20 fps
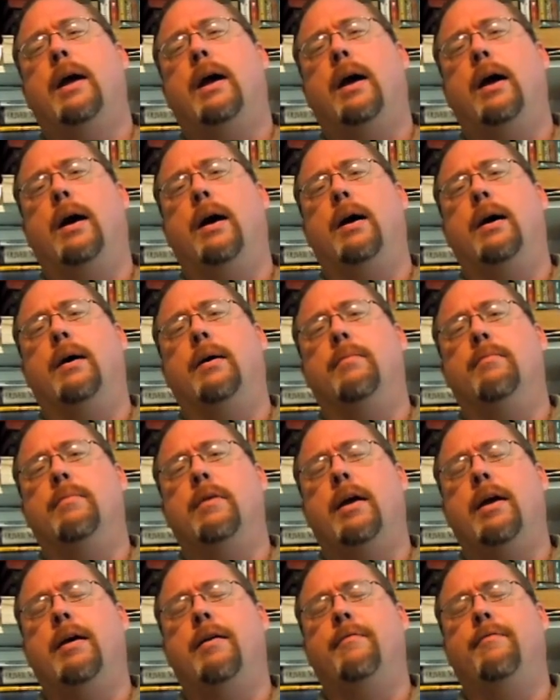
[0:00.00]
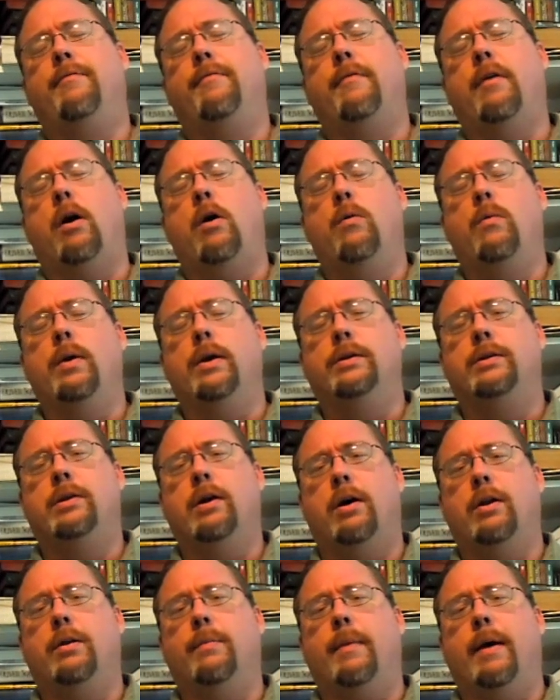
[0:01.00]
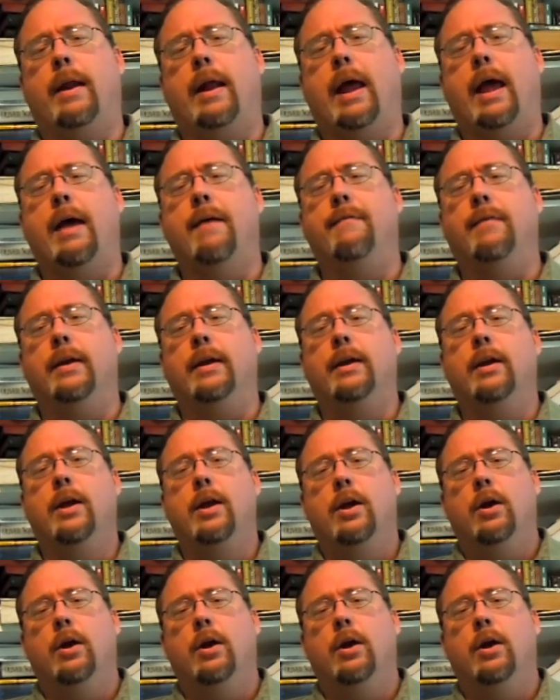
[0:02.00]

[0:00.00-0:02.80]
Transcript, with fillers: um, have always talked about having,